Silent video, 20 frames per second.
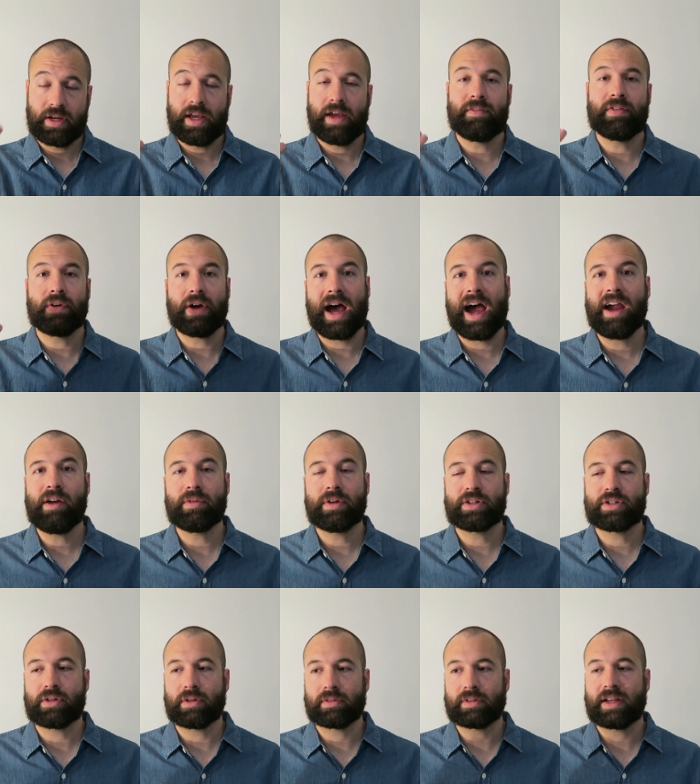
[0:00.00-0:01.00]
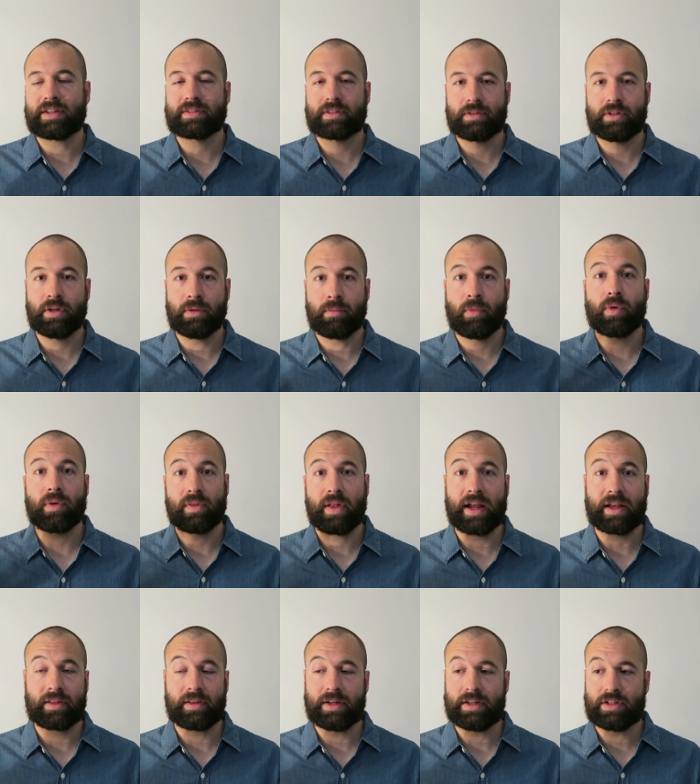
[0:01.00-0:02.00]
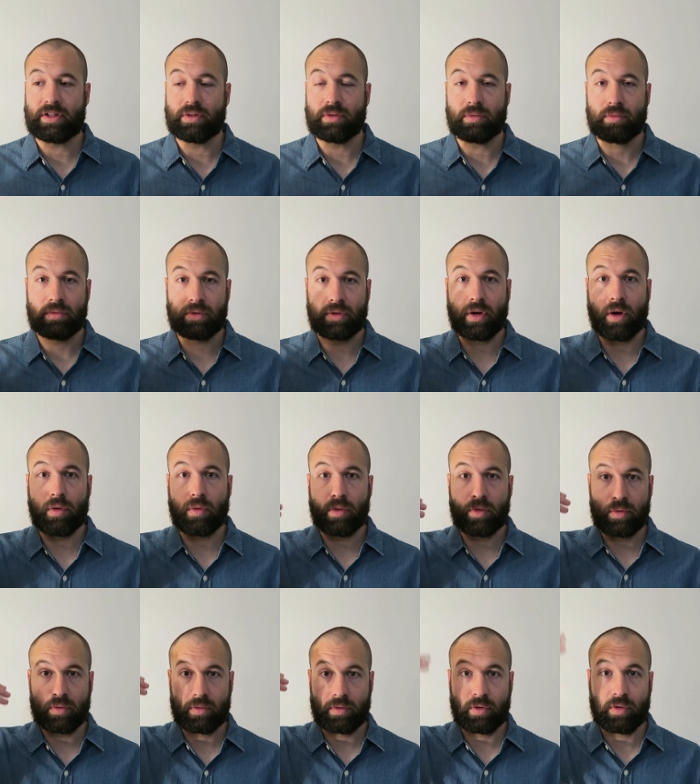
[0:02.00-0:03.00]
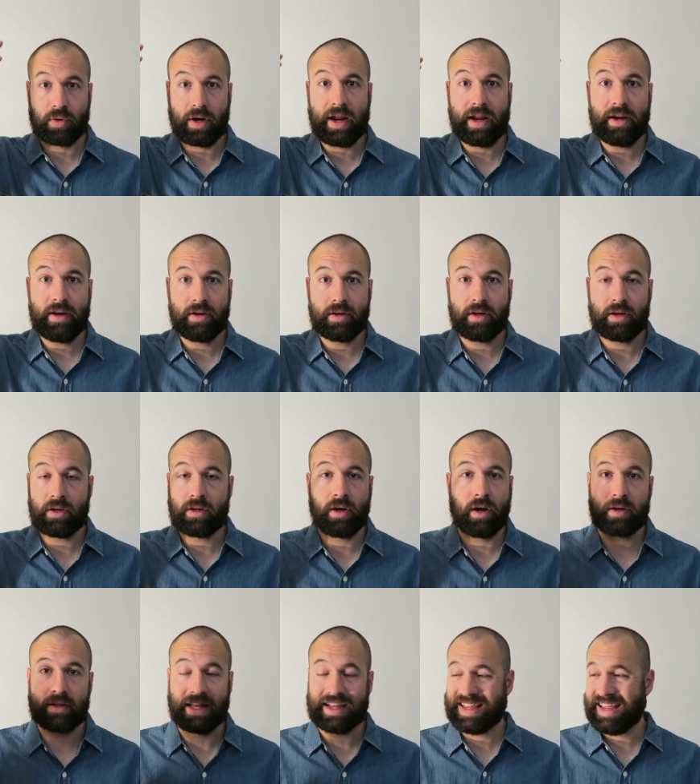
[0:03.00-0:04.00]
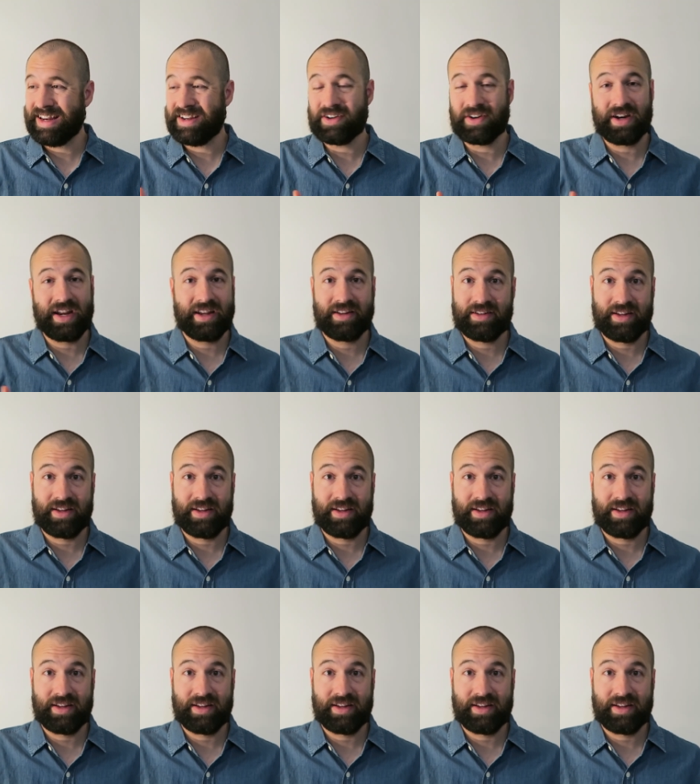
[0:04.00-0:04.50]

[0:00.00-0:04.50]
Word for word: If you're Irish, you're less, you're more likely to go gray young, like in your